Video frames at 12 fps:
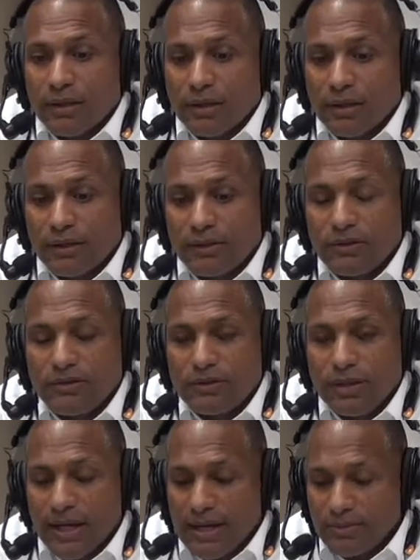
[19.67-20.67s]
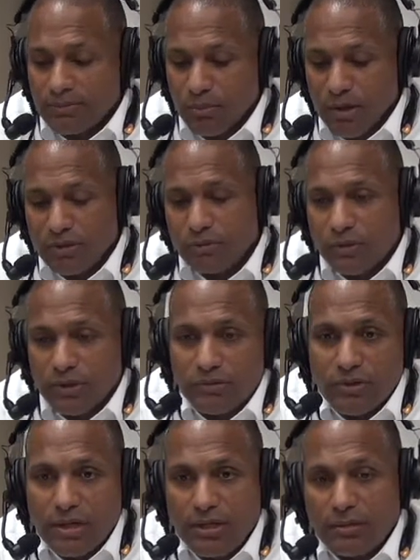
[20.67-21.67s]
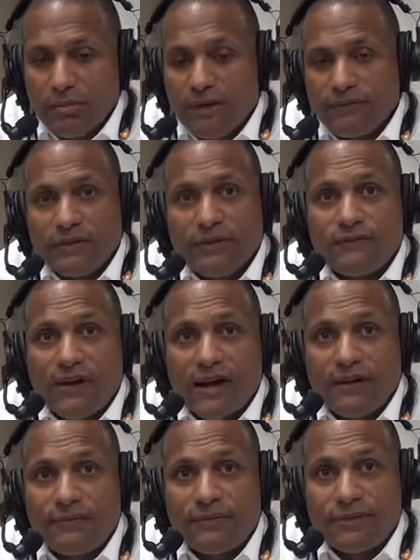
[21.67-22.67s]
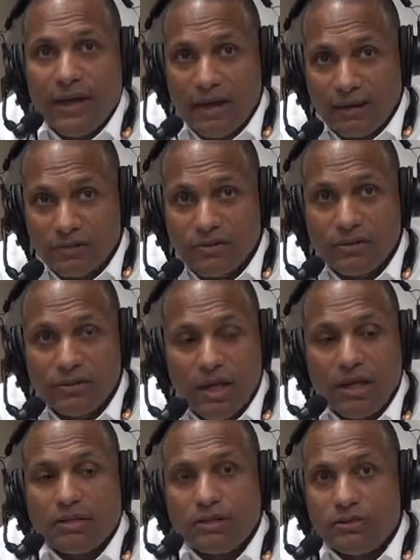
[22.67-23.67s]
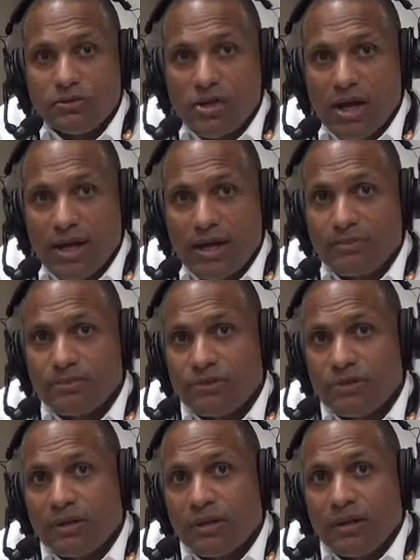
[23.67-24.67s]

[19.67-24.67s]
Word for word: Uh, this last month, we created about 55,000 net new jobs.